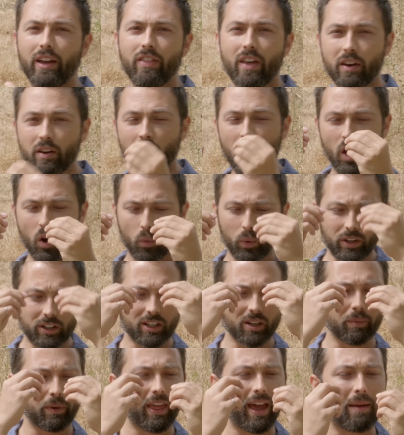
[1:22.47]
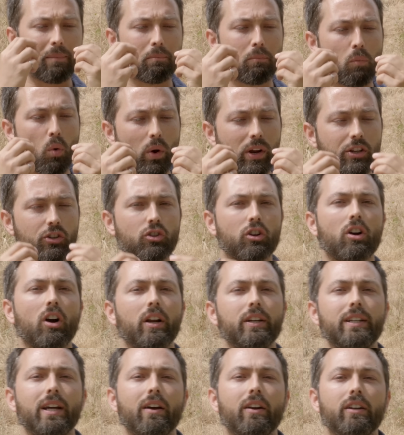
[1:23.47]
and then when some of that moisture
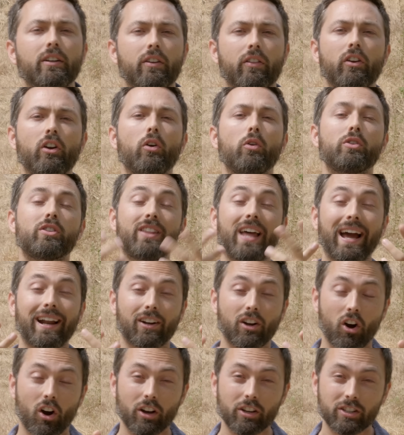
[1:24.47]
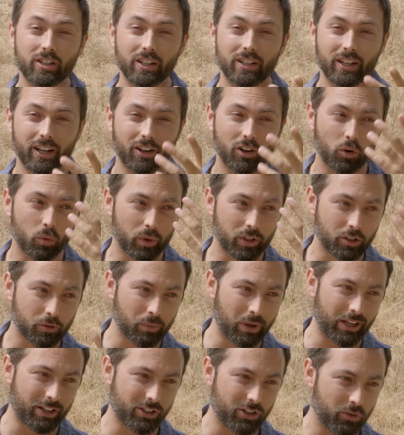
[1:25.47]
got down into the nose, that caused the tickle which
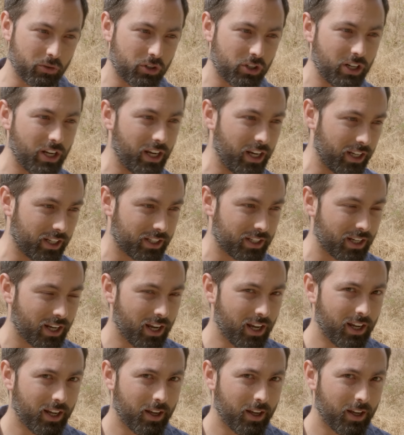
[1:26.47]
makes you sneeze.